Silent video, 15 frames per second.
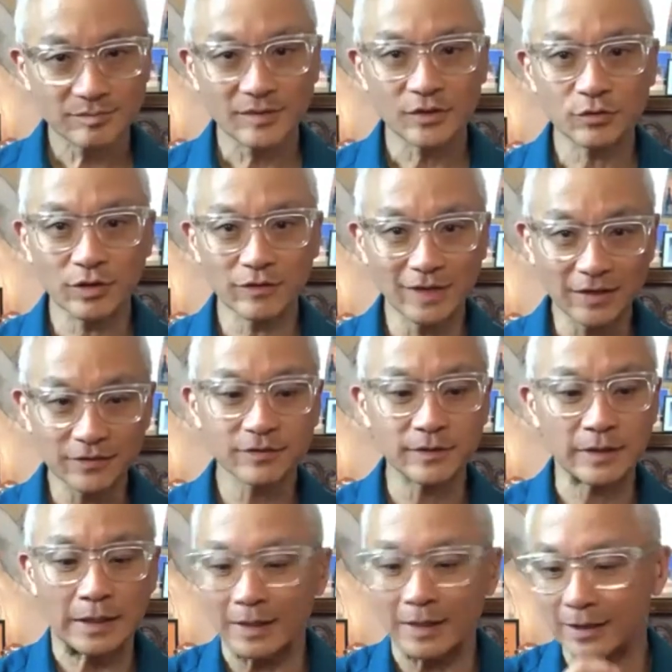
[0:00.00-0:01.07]
So I have lots of
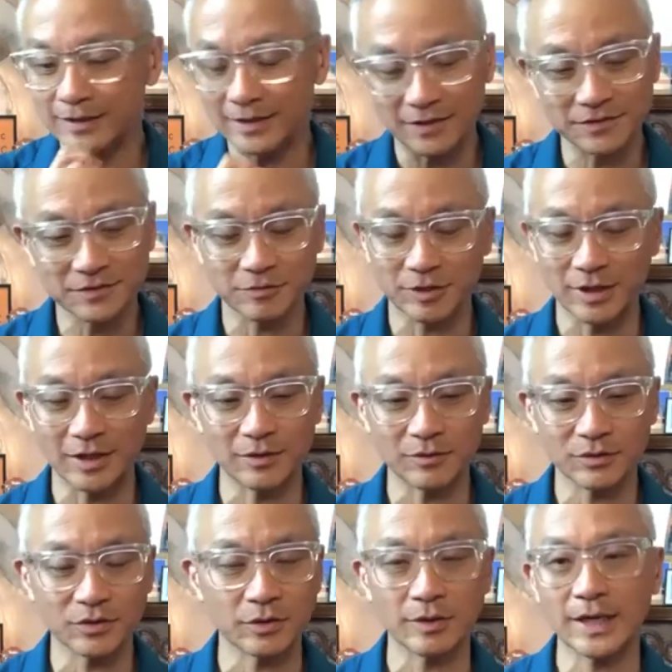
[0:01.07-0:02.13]
ideas around,
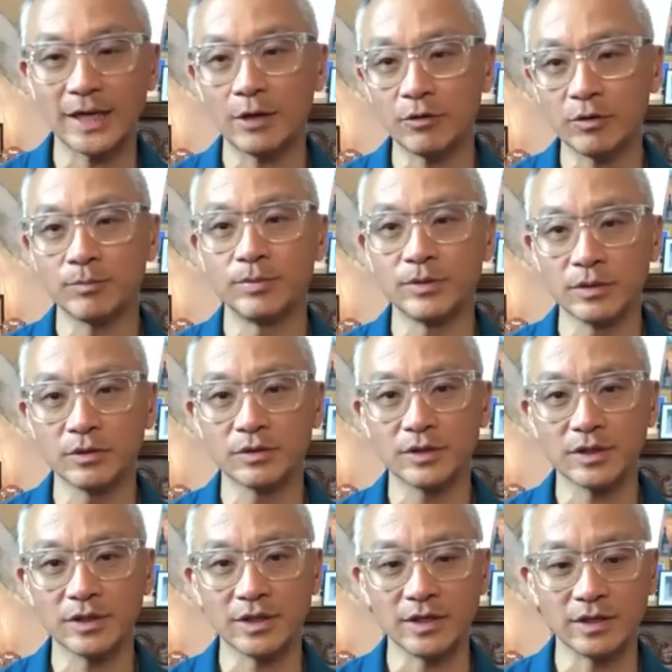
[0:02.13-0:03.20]
how we build
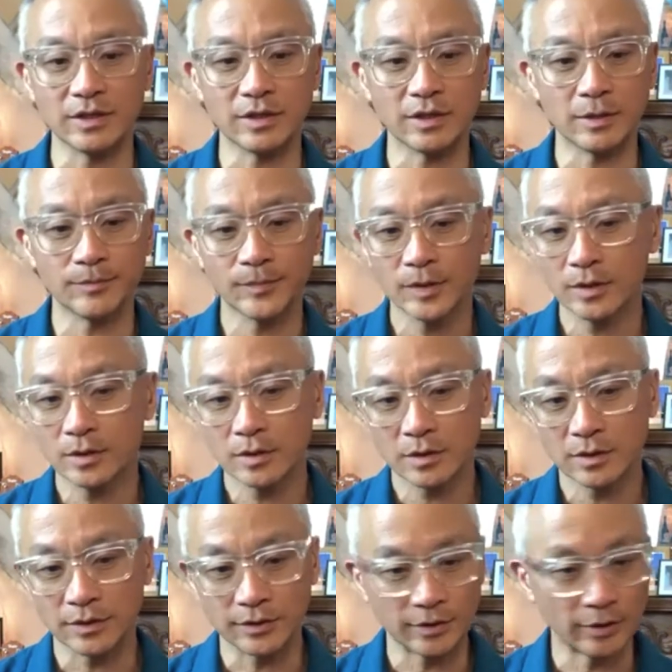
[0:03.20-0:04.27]
a
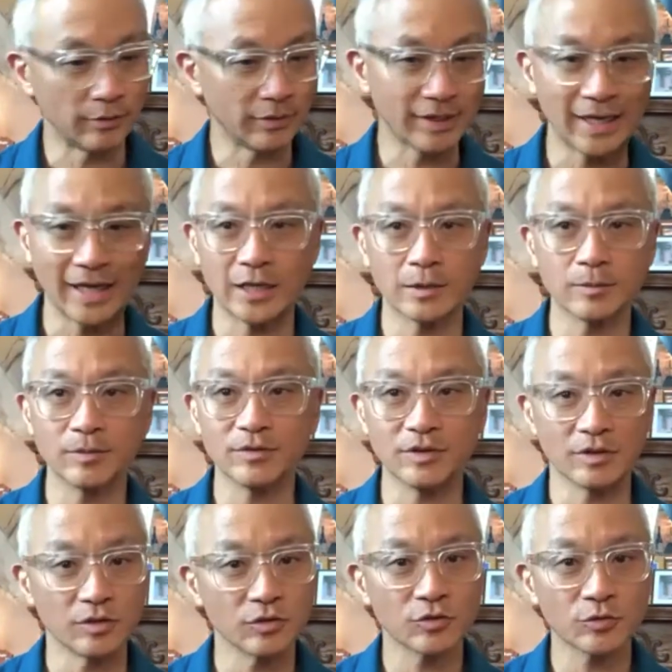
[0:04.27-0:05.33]
cannabis
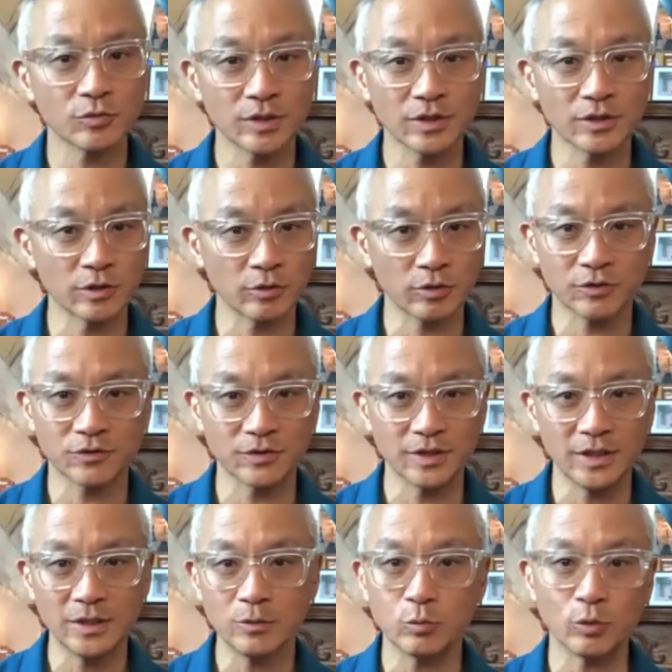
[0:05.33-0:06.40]
industry in New York
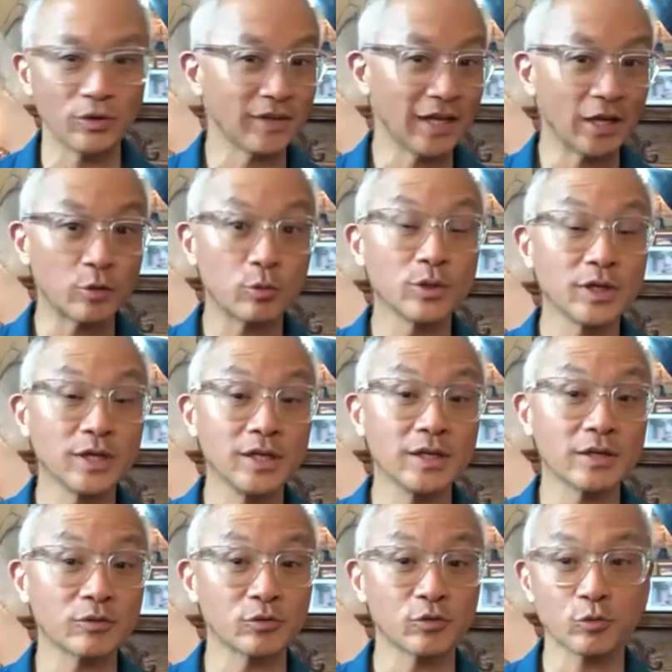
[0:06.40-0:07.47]
City with equity
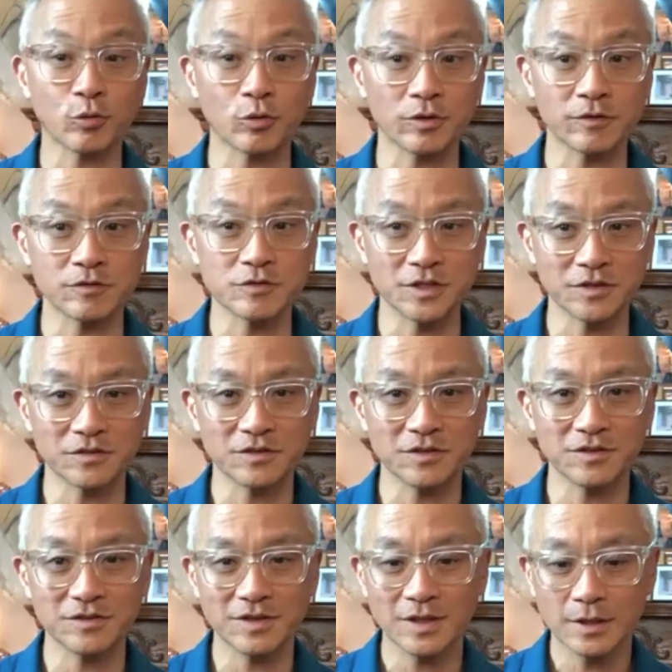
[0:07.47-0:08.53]
and restorative justice.